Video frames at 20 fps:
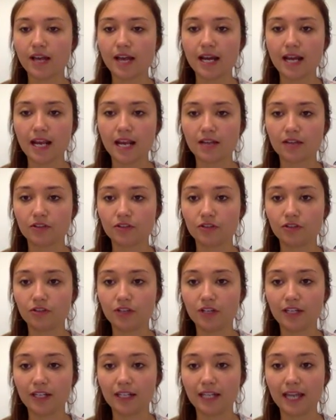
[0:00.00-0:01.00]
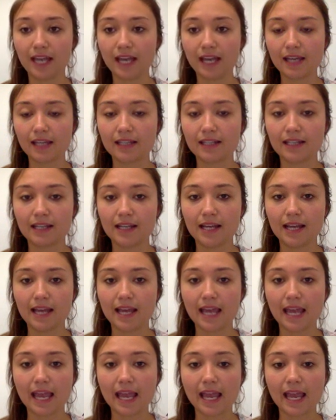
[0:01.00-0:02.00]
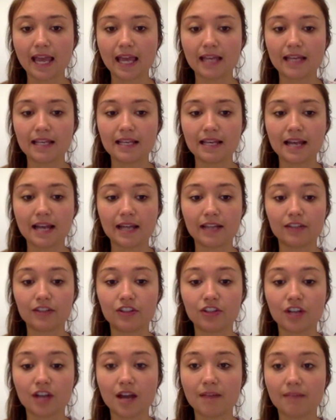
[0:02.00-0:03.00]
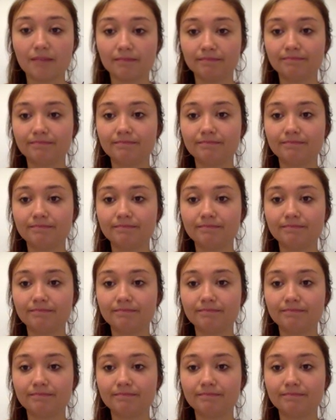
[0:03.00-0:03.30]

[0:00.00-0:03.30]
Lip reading: any answers you didn't get. And nice job.